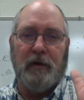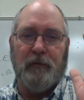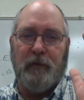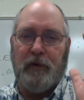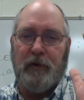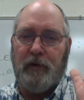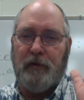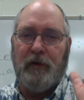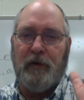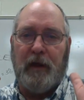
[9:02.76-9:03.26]
if
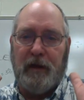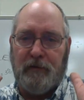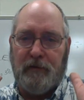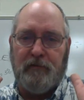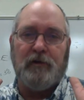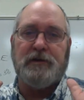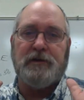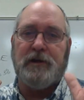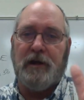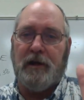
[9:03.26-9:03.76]
you're
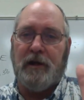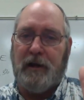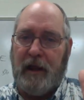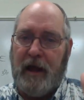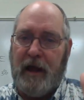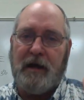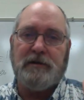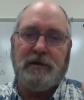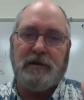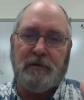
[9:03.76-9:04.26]
interested in
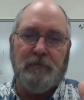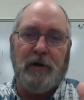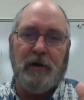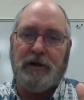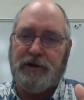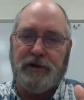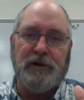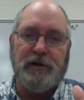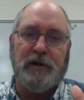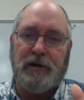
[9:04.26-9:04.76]
gas
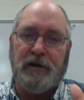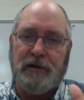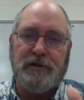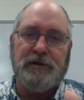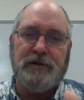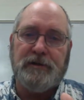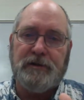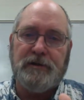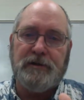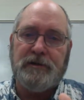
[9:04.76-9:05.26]
combustion
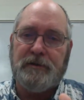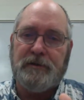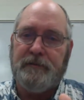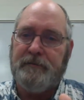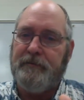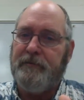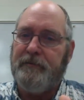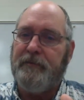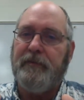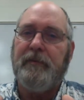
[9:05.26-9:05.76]
engines,
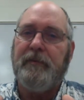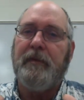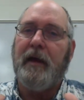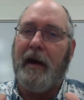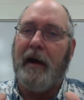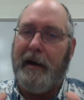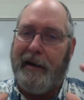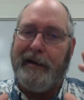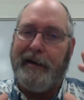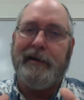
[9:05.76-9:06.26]

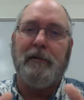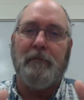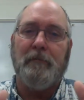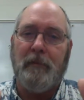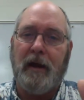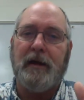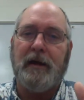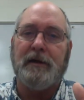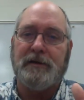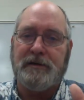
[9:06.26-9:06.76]
I can
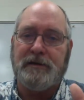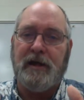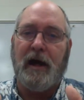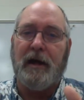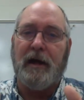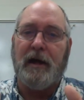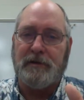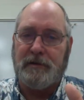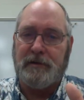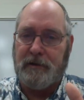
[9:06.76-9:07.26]
make a
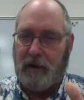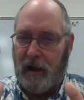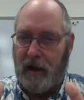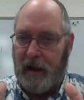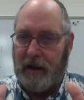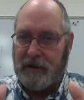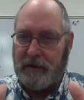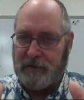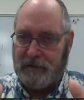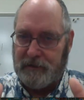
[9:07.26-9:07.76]
science
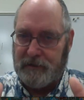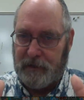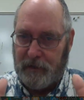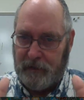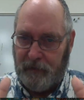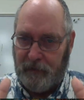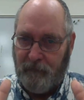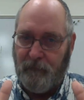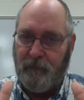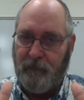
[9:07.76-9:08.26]
class
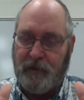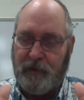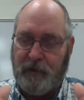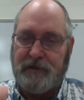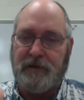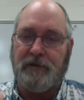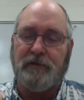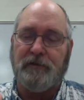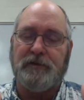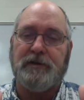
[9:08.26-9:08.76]
in
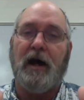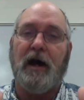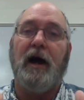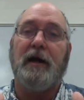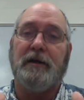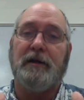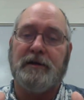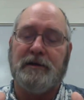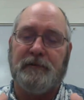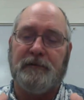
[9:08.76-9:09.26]
physical
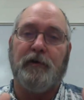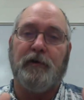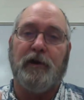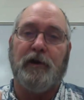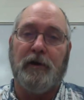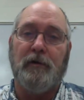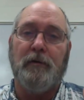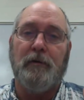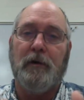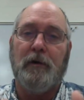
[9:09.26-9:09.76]
science for
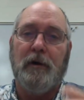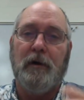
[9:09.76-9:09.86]
you.